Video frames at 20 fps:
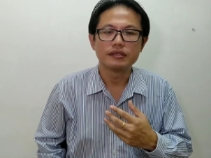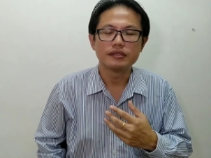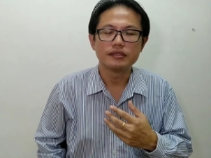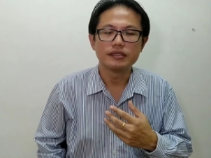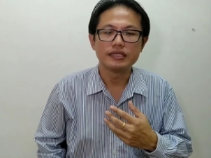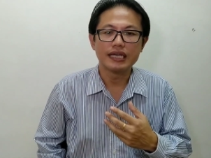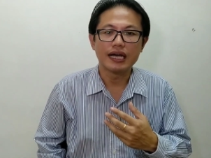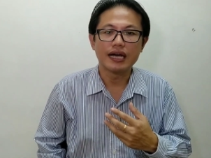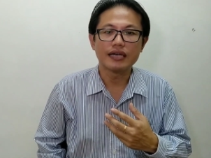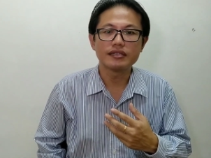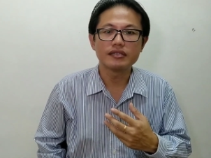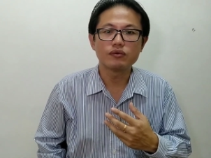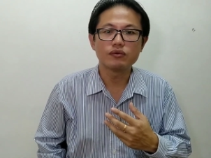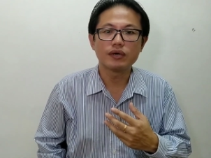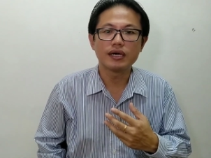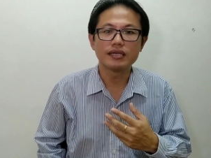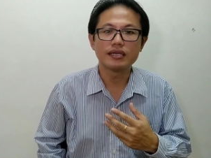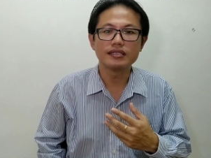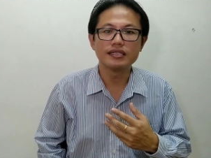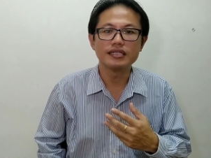The other
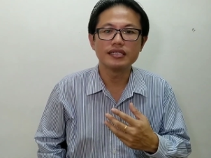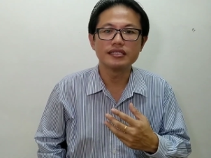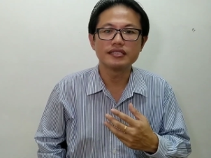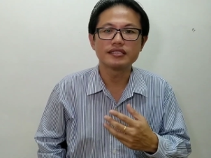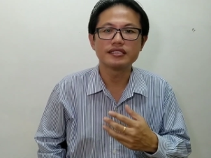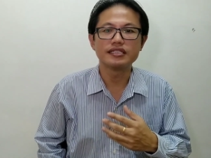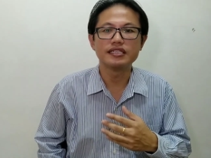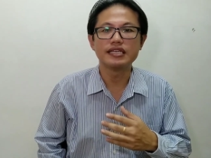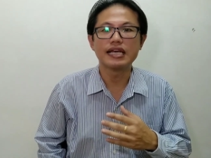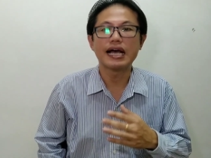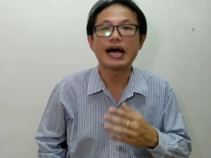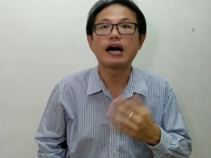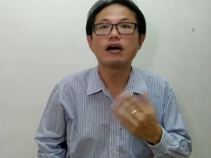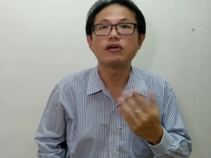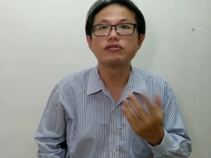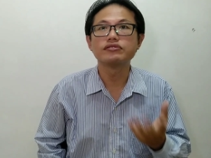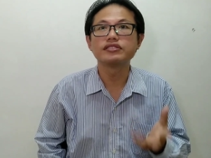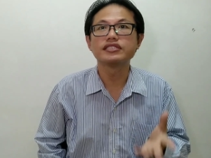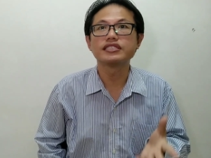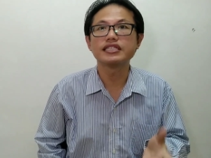one is the
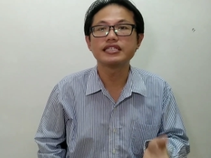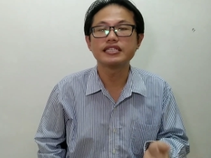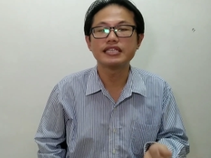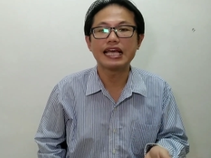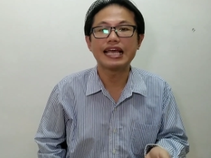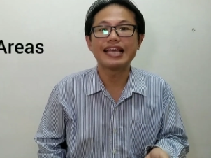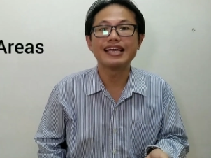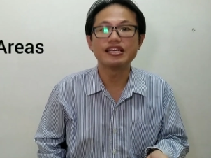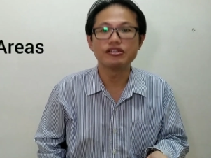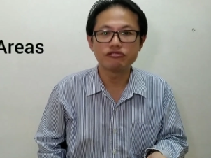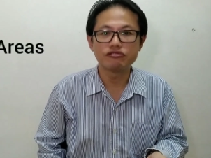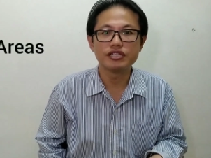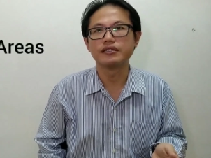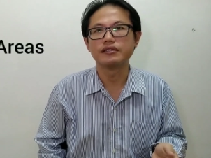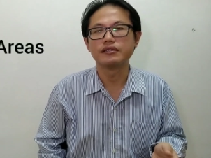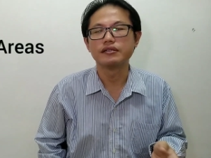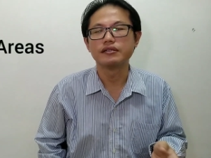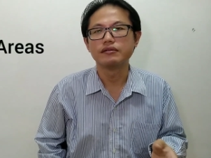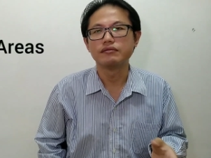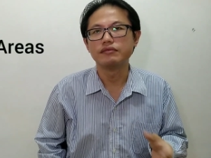housing area.
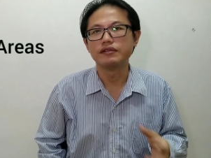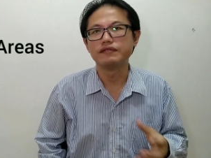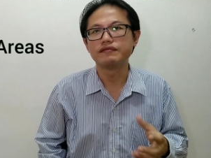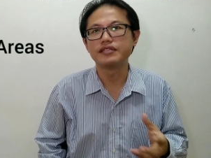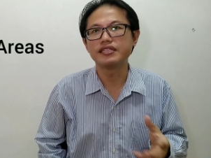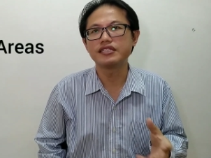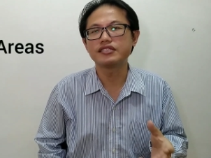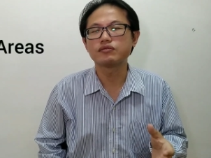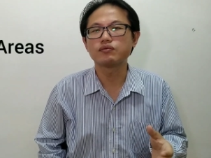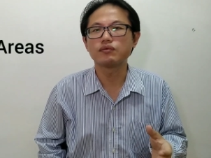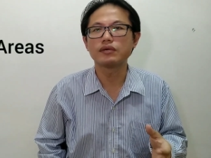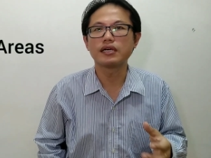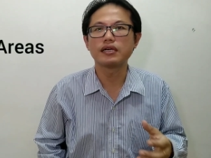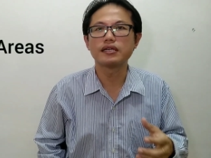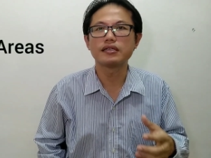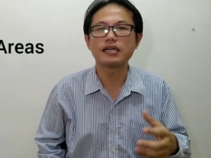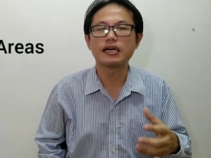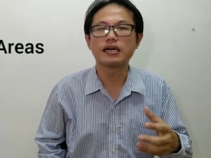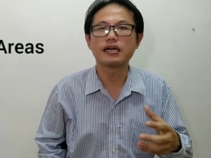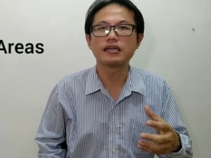With this
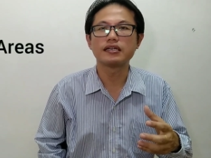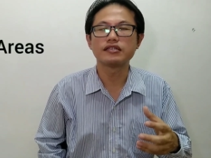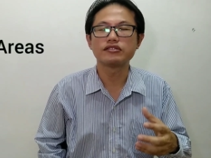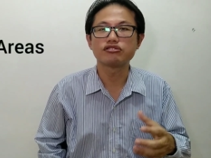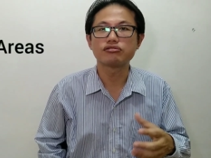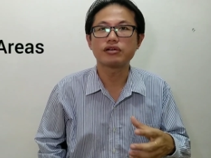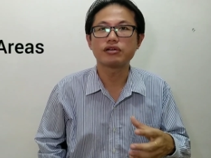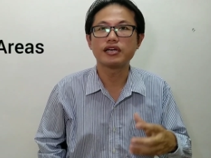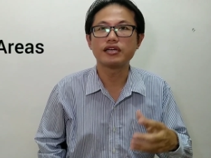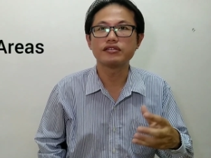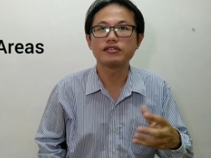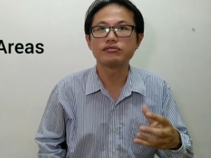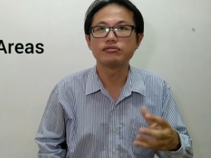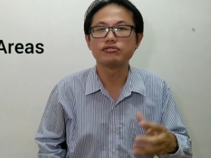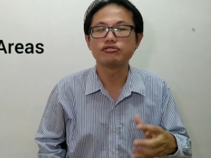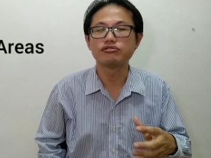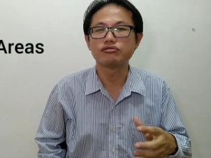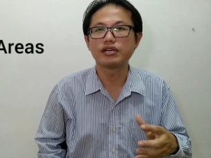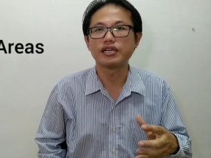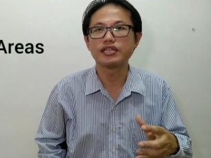one, I try to
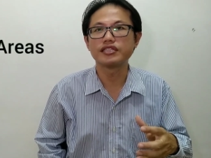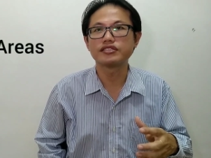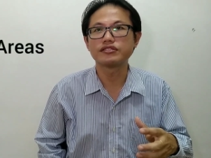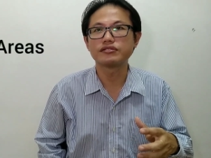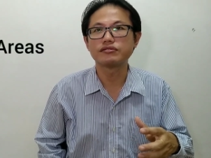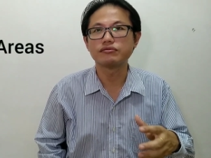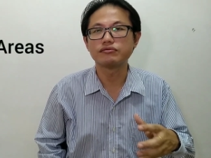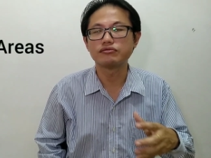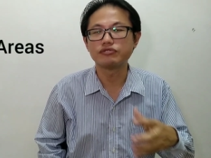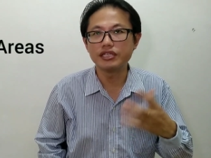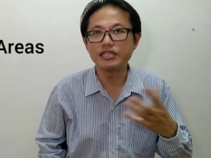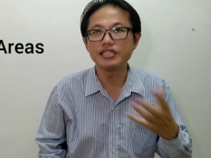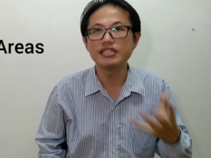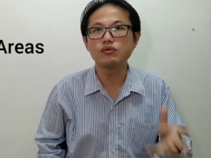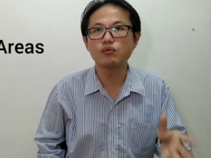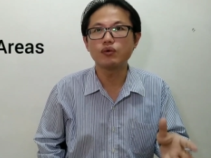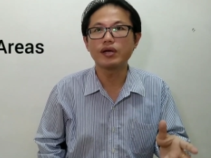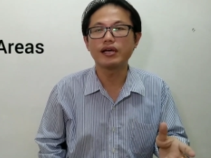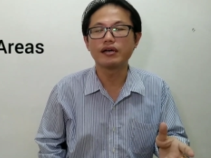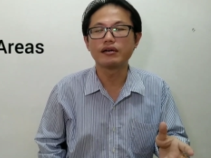dress really
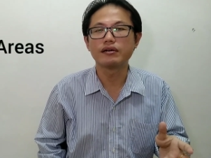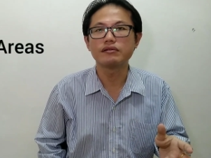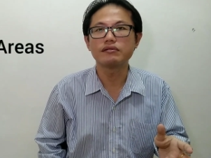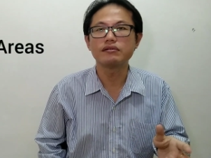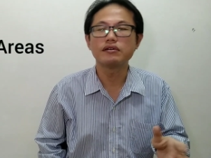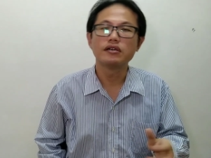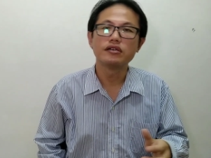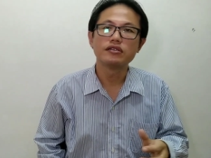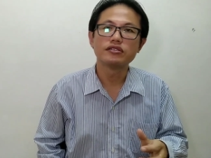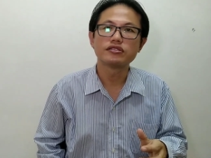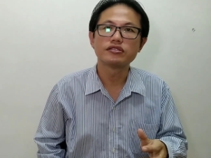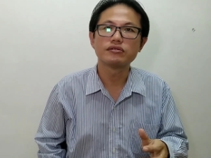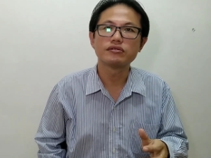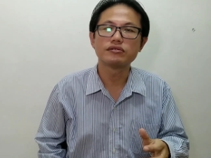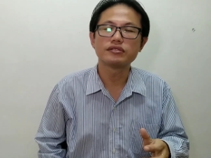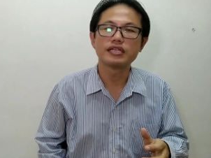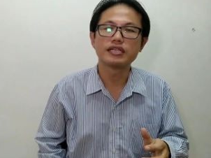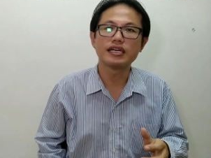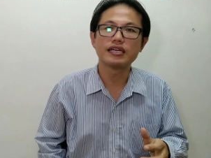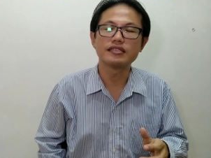well
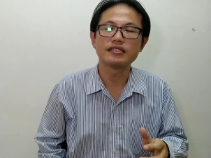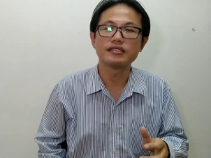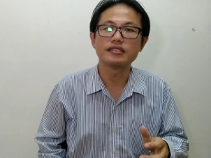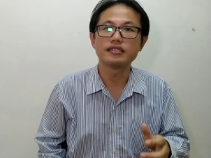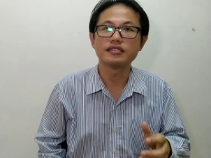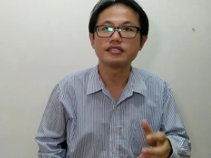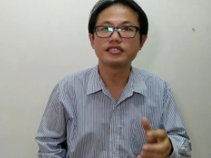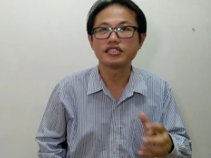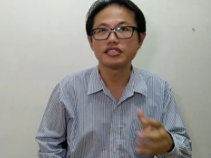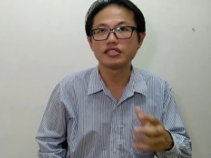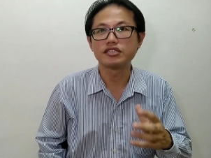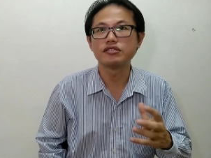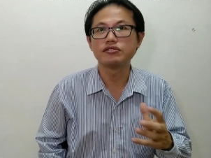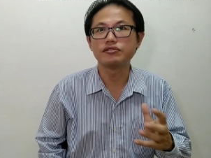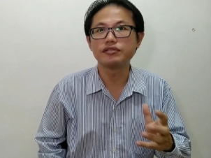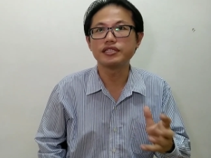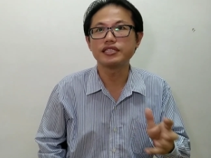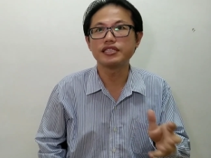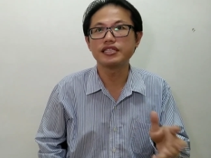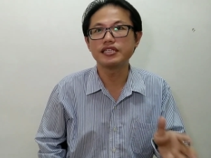so that the
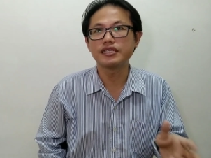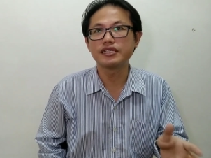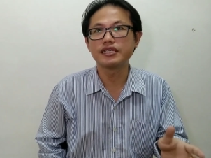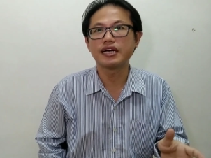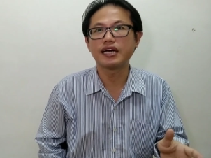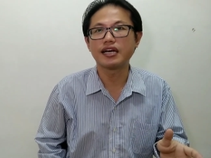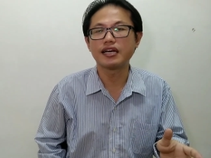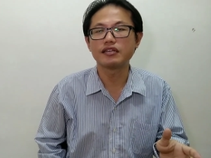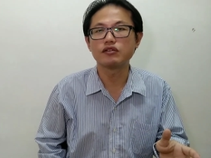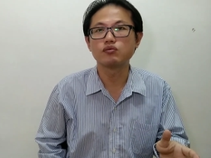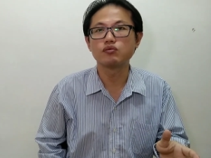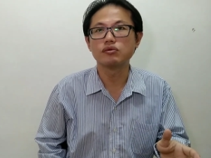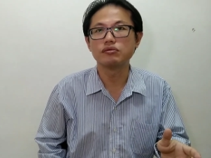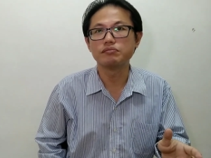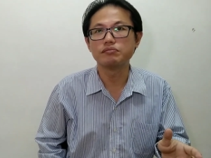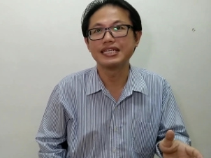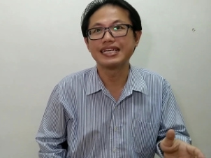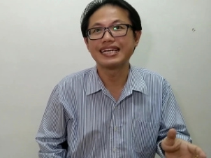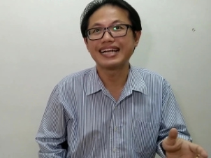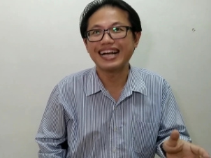security guard would
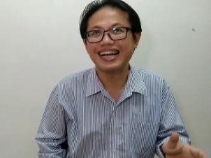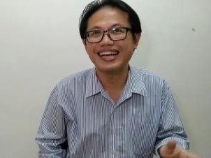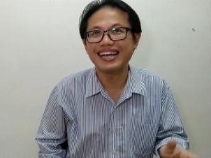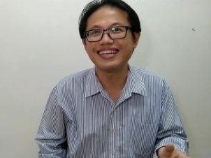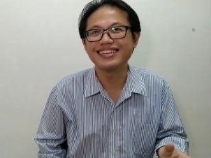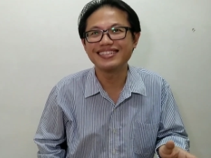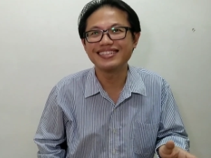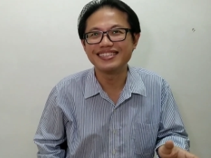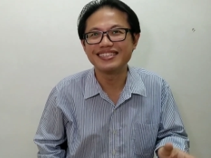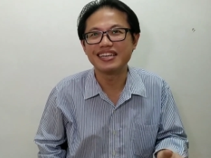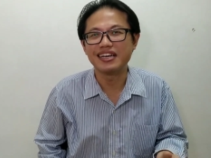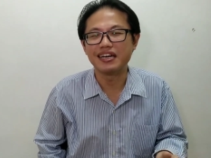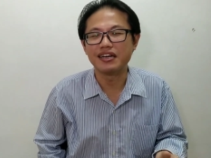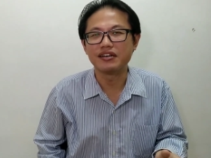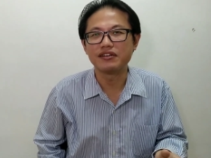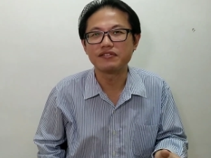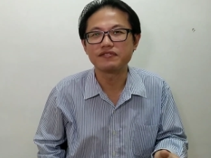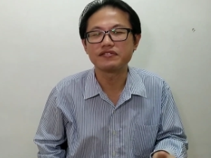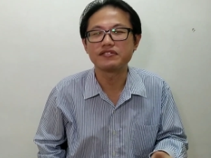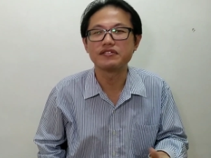be kind
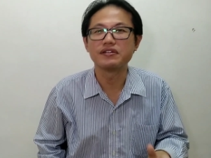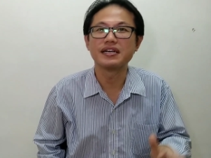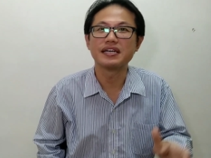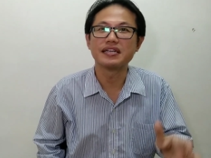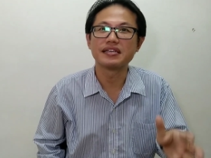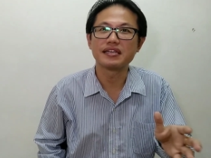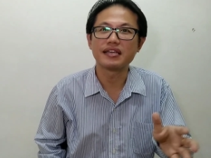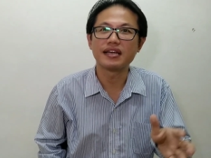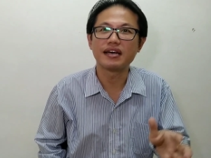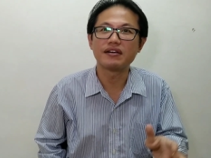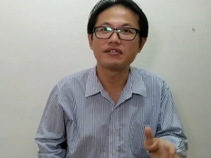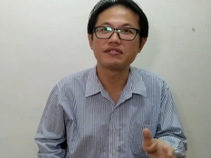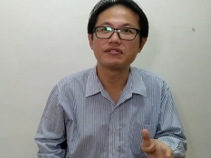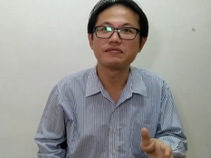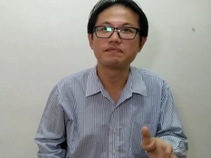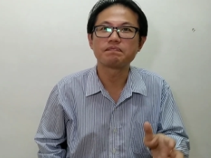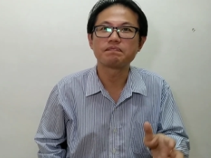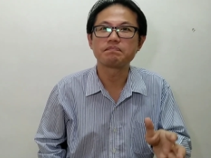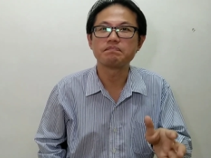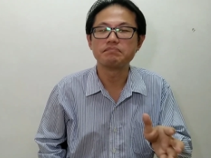enough to allow
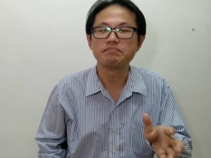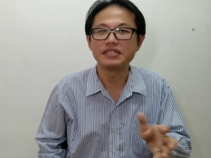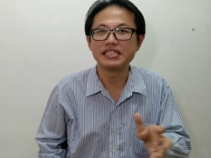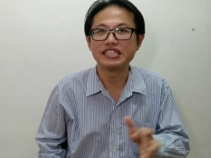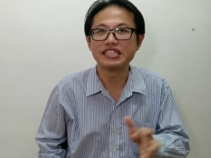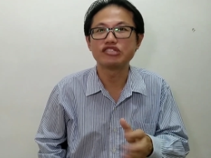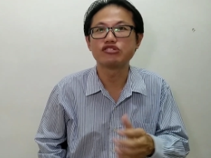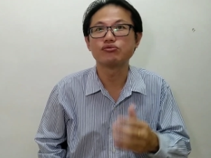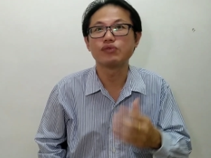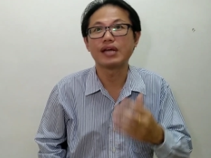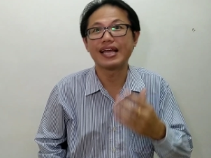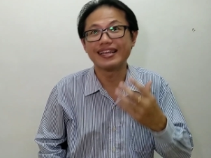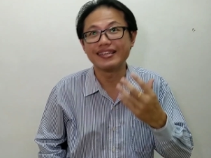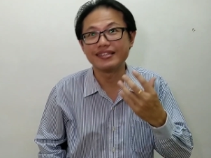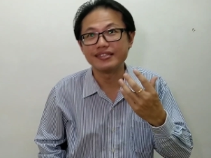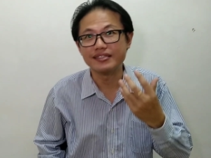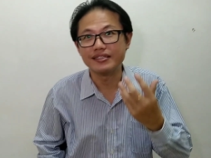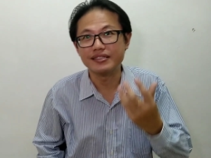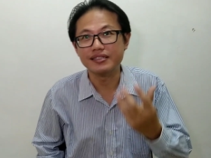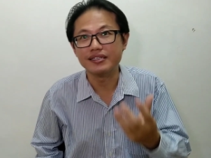me to
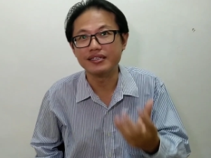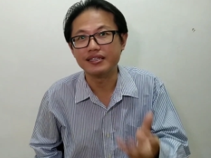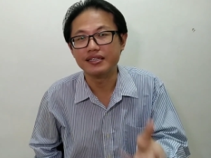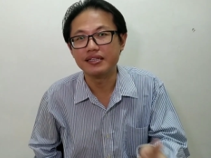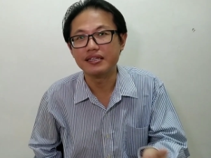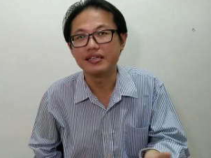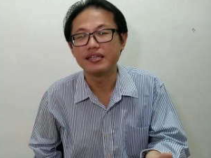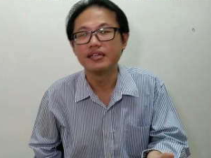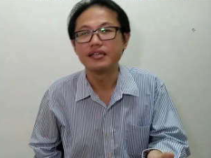enter